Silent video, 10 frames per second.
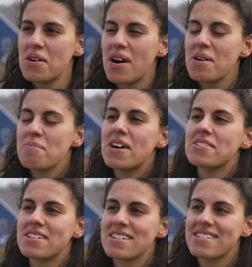Our
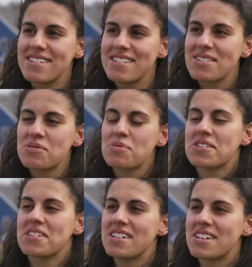project is
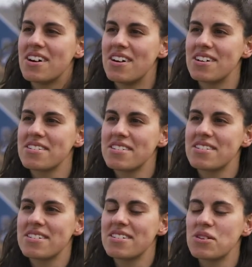working on
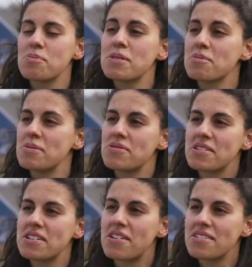studying urban
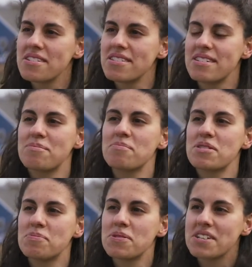community gardens in
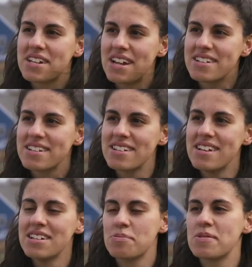Bridgeport, Connecticut,
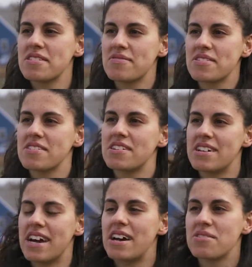specifically
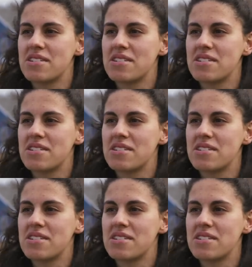on how